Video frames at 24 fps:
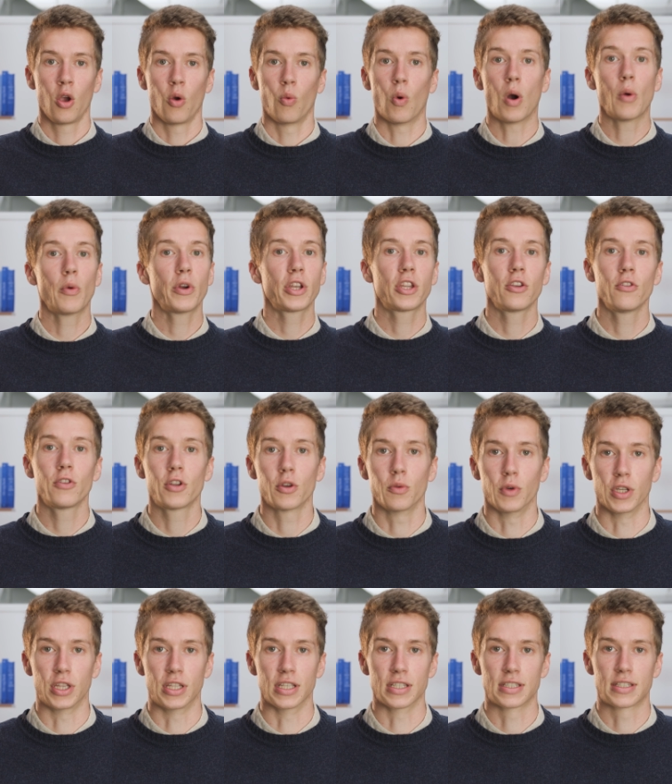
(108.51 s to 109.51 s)
What would you do
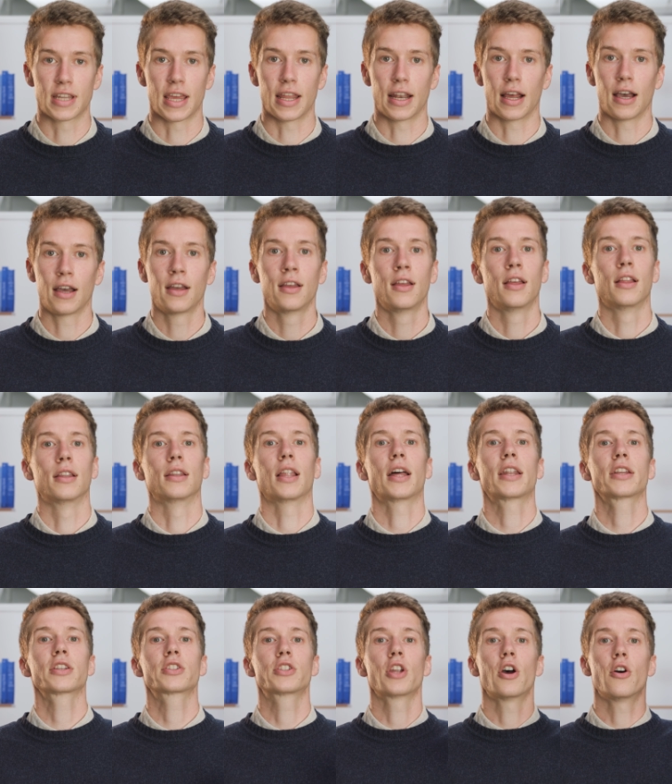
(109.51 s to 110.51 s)
with this data?
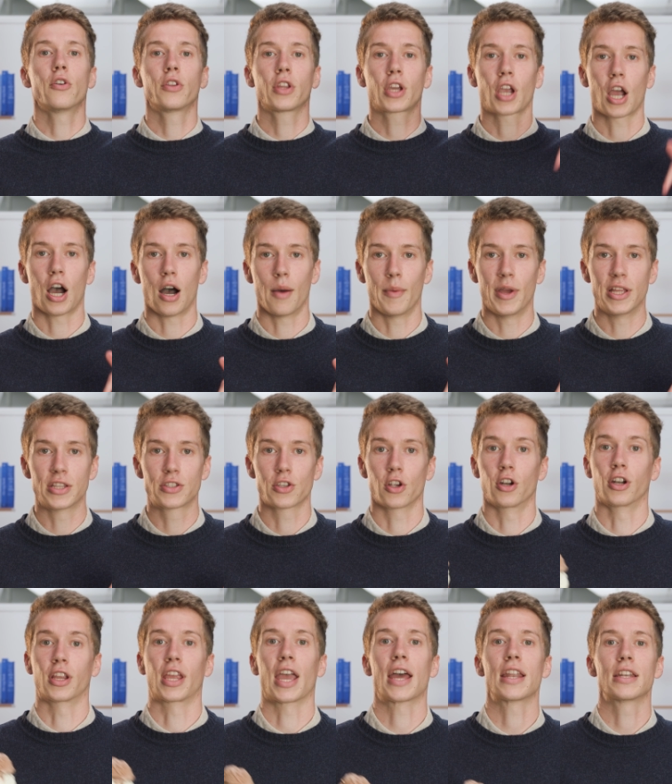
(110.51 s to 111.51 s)
Let us know in the comments
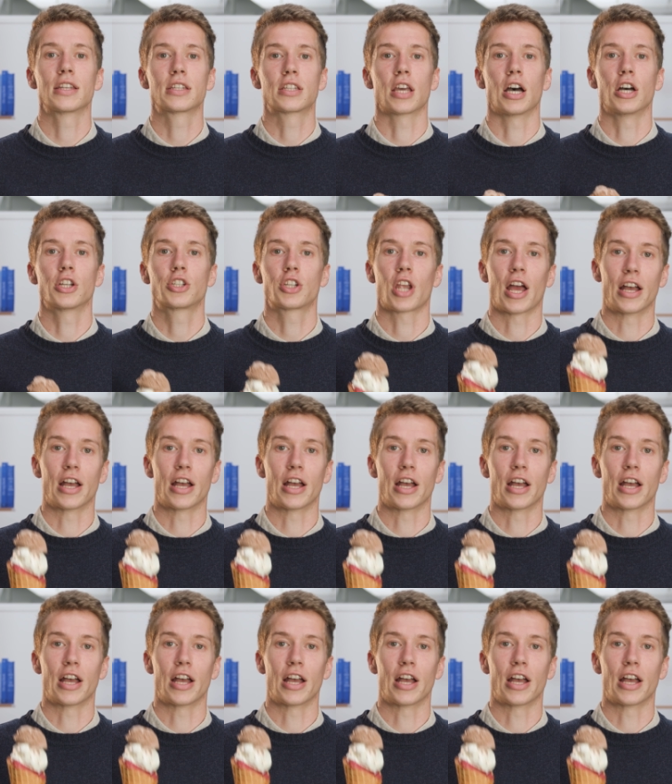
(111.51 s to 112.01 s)
or get in touch